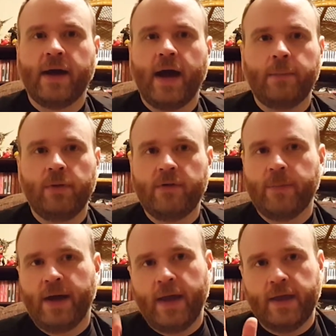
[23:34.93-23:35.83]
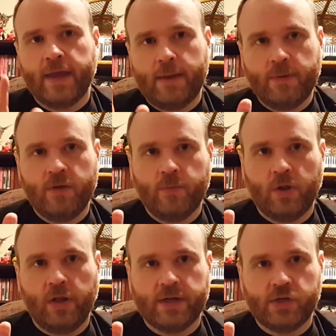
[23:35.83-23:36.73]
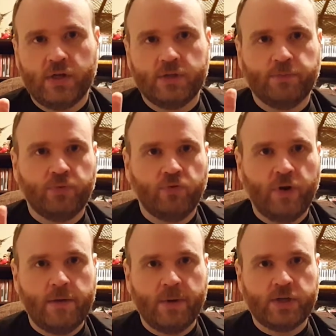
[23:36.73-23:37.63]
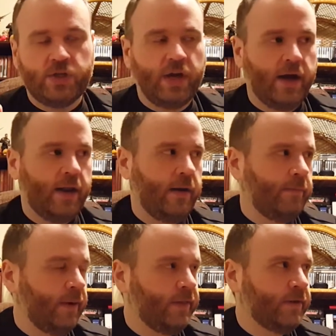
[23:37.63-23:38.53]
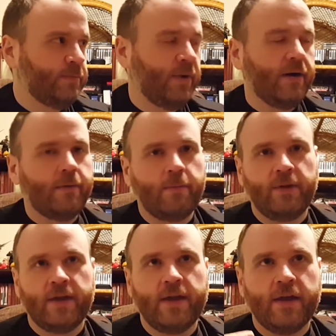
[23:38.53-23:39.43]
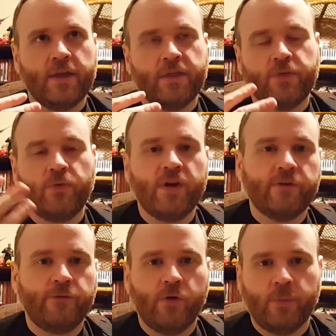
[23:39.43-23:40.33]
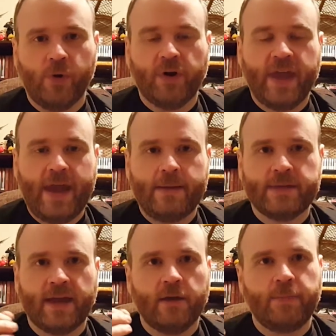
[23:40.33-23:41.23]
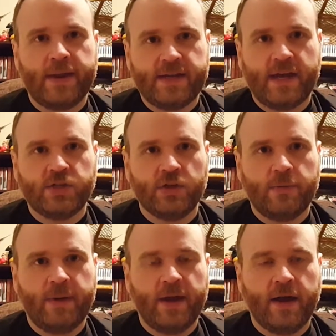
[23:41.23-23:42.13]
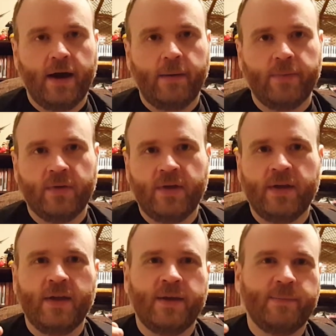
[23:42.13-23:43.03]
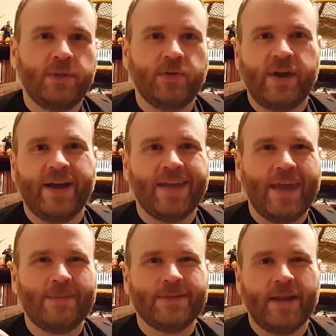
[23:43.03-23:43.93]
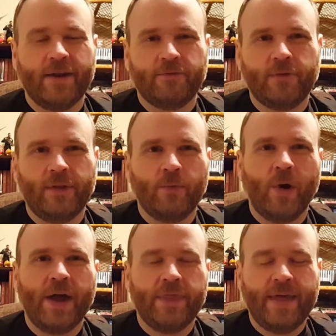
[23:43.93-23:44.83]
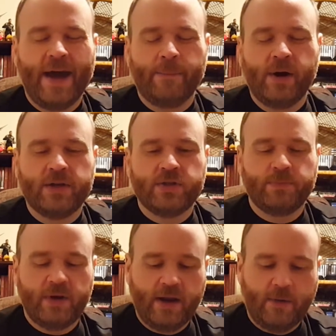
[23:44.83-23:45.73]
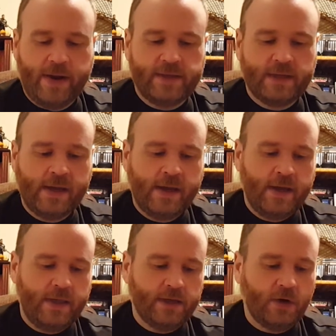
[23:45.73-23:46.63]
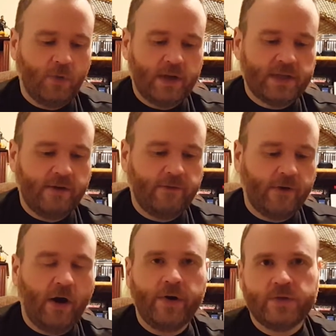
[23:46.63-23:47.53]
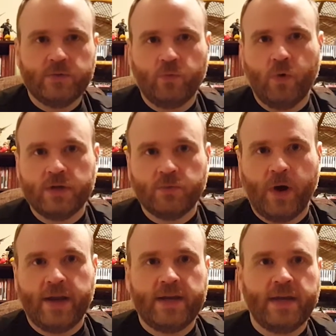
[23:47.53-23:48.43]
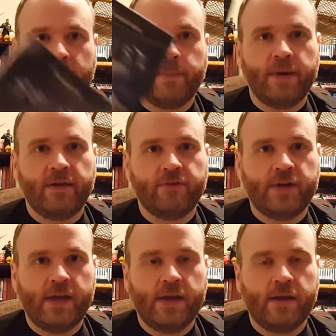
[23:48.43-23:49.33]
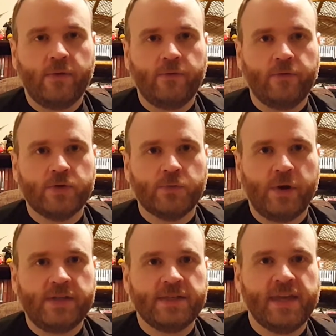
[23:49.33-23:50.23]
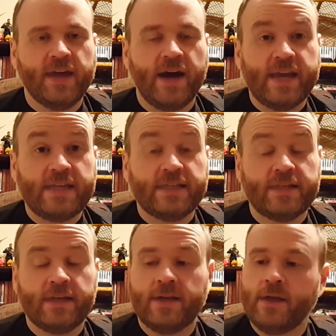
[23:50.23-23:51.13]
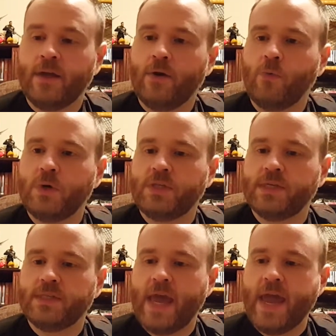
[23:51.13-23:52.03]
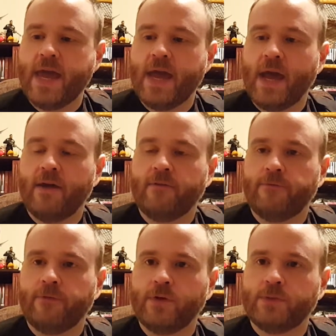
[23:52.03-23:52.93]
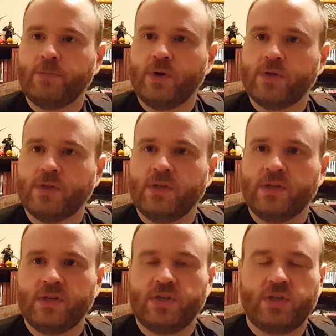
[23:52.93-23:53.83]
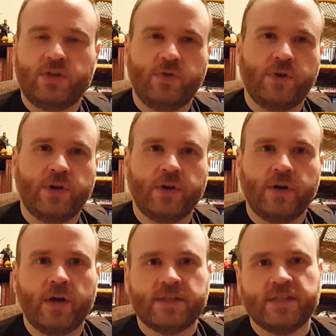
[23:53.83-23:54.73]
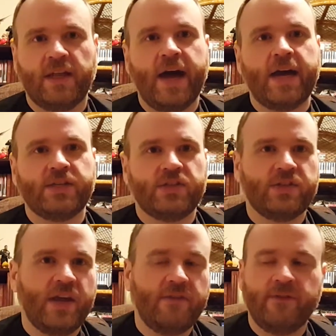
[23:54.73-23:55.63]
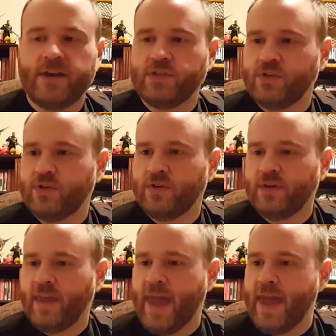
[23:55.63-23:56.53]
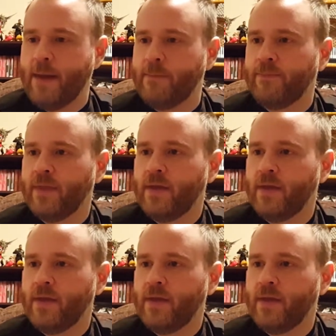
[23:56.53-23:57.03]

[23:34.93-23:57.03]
I believe my GameCube collection is pretty much done, but there's probably 3 or 4 more games I could potentially pick up, but they're not games that I really want that much. But anyways, these are ones I always was wanting to get but never did. First one is Geist, which is a first-person shooter slash adventure game.